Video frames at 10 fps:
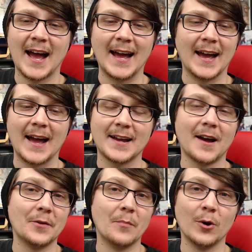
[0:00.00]
I, I
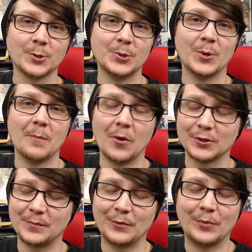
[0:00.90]
got emotional at
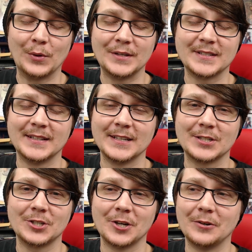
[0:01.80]
multiple points in this
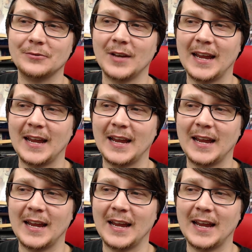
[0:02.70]
show,